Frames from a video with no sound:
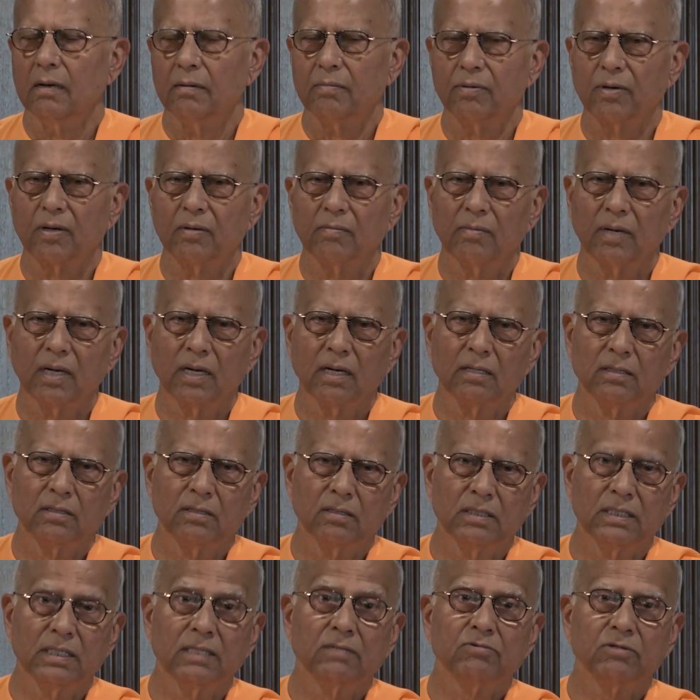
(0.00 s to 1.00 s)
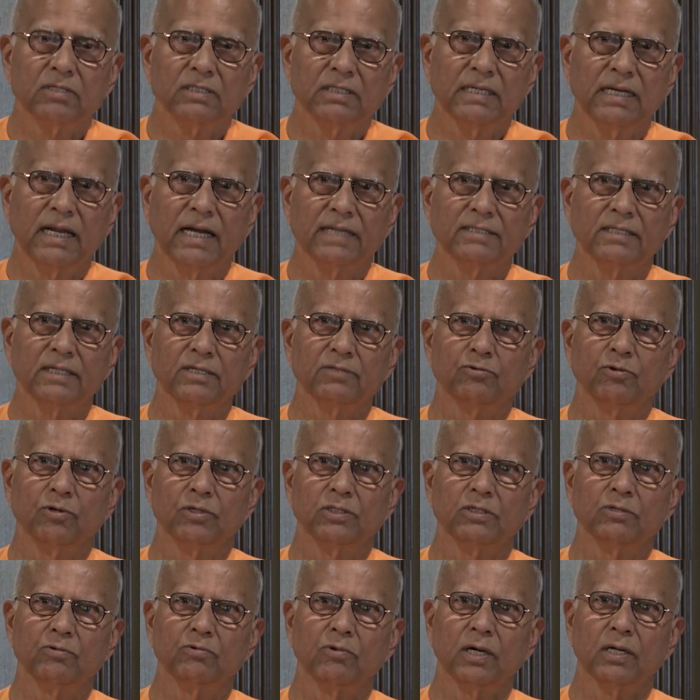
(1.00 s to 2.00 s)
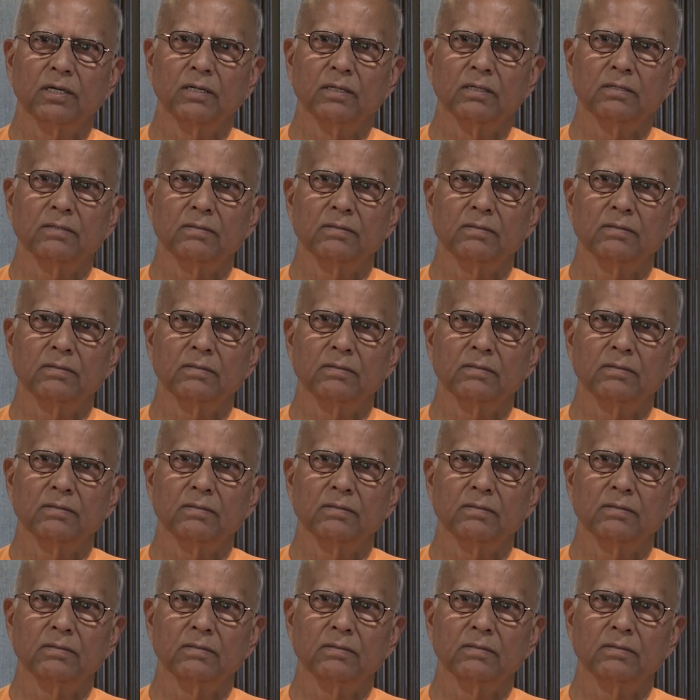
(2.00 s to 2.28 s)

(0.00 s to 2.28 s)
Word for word: Brahmananda, it was in 1921.